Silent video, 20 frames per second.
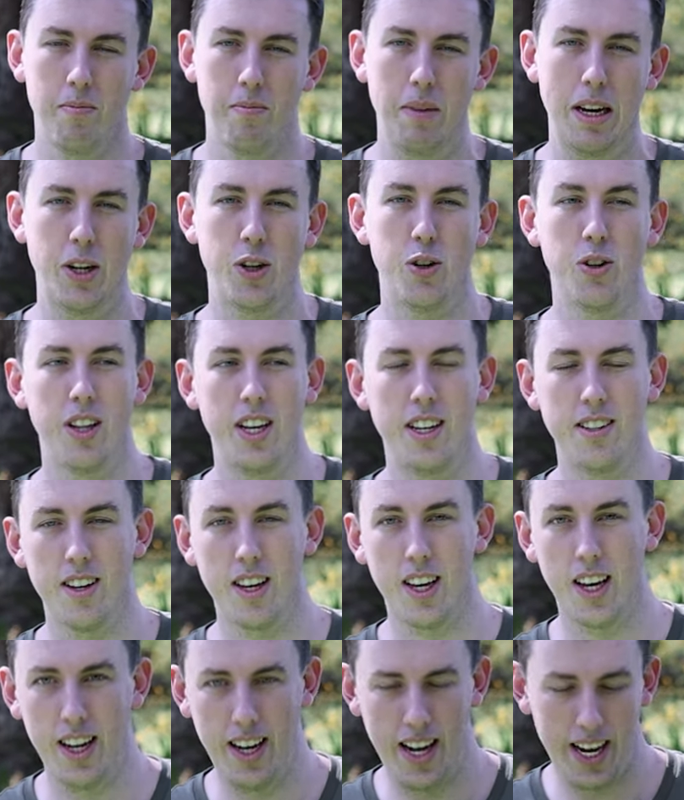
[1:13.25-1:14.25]
Make sure these
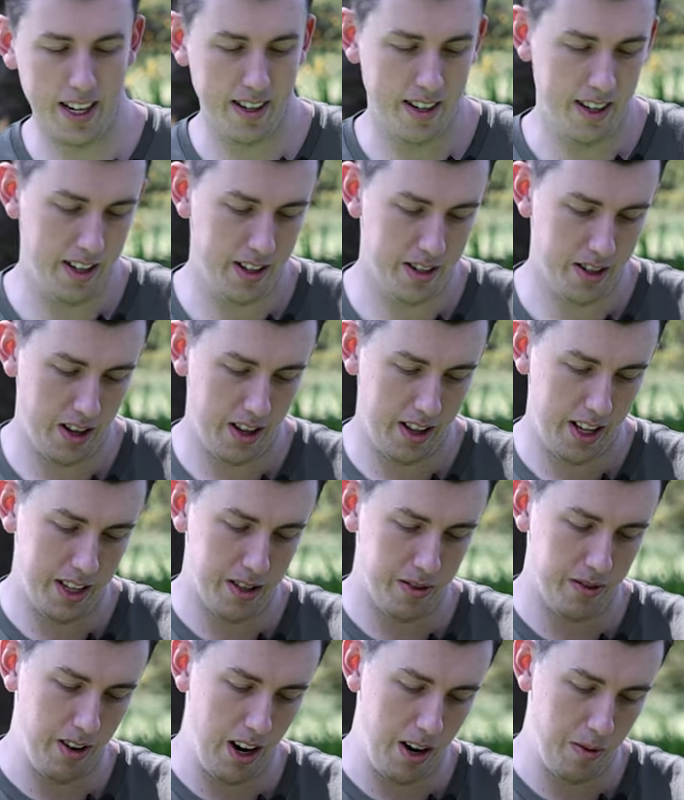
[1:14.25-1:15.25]
are connected. So
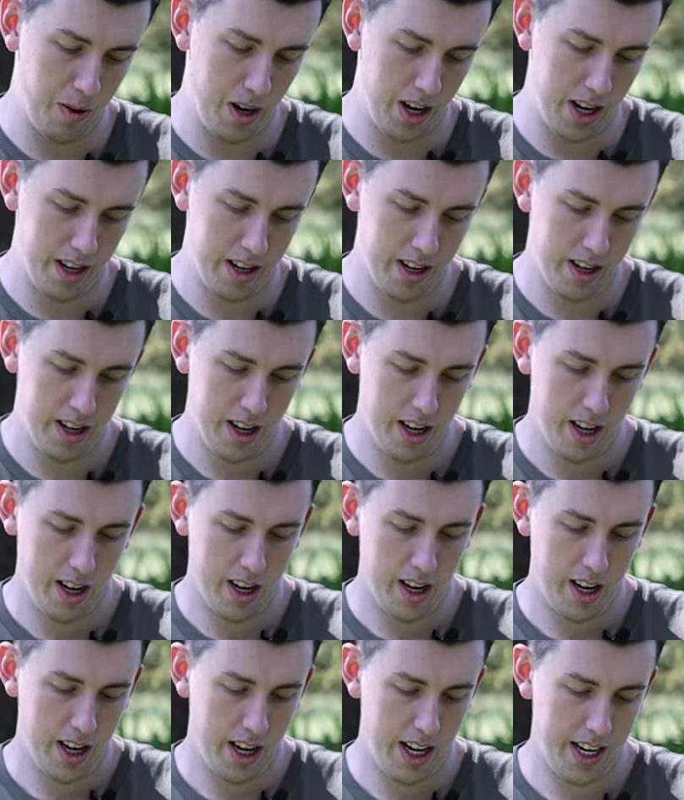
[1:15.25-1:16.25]
this front one,
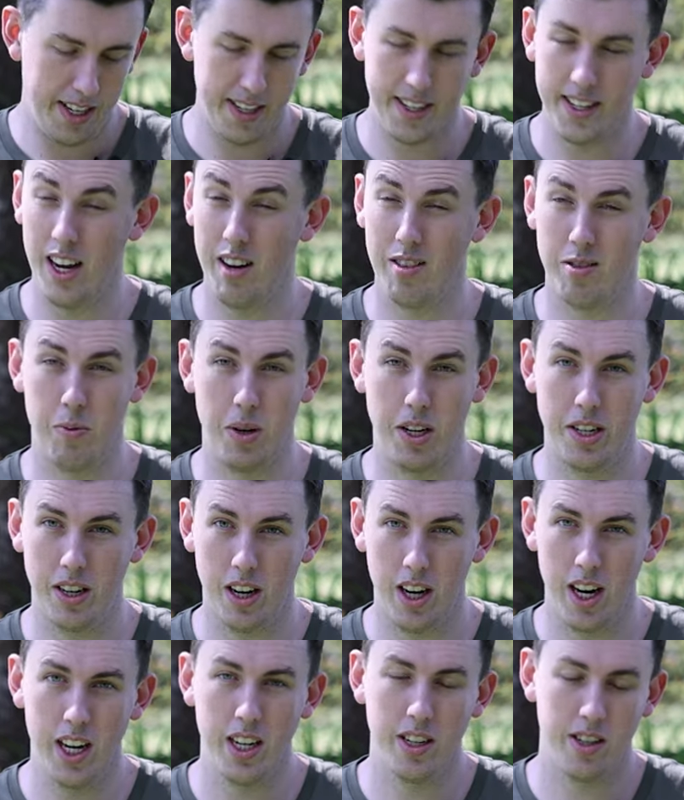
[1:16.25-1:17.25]
it doesn't have to be
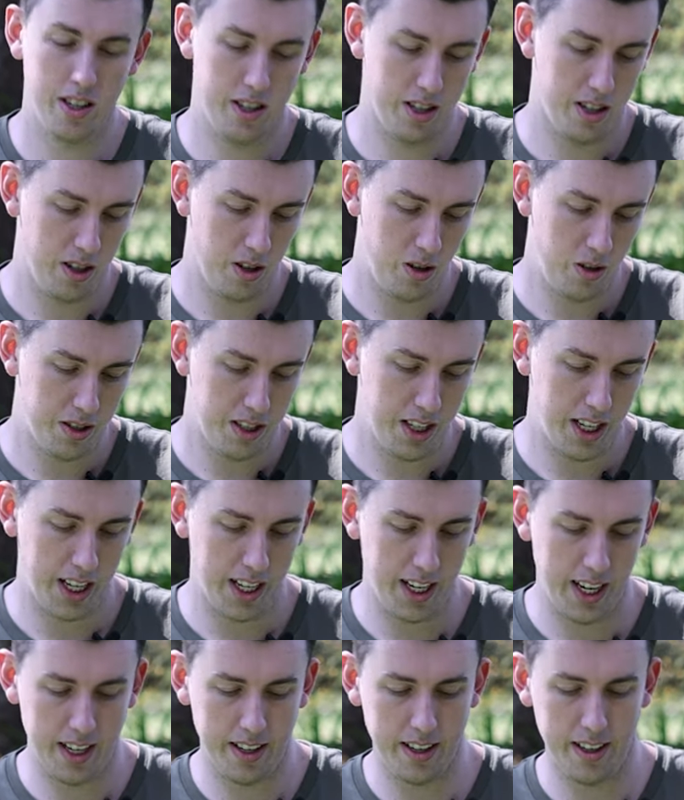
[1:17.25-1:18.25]
tight, just loosely
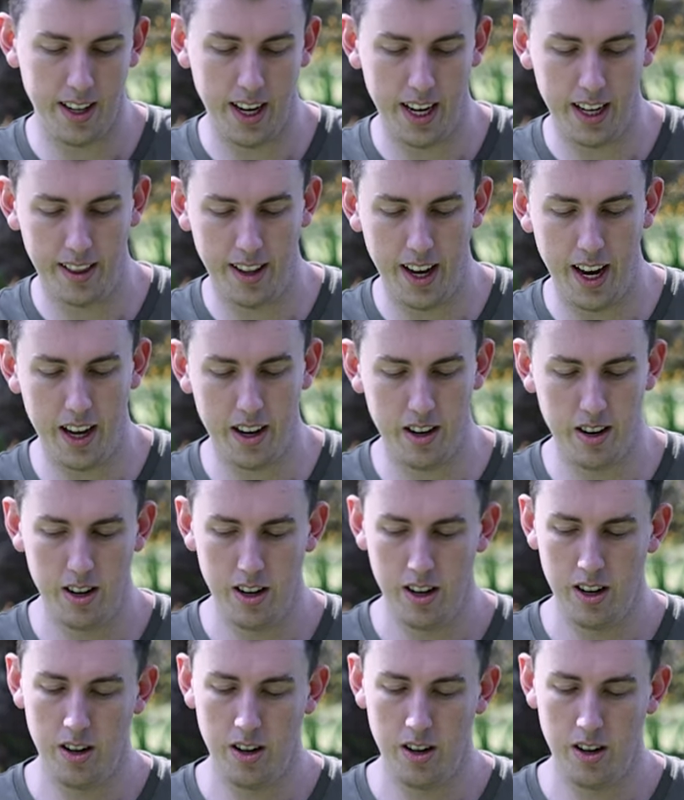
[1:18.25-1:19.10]
connected like that.